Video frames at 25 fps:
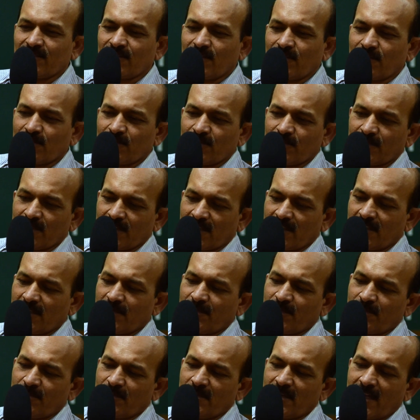no
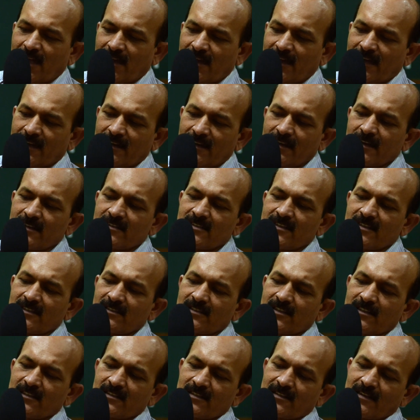if we are addressing
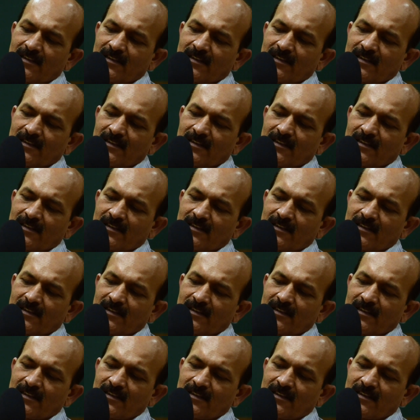this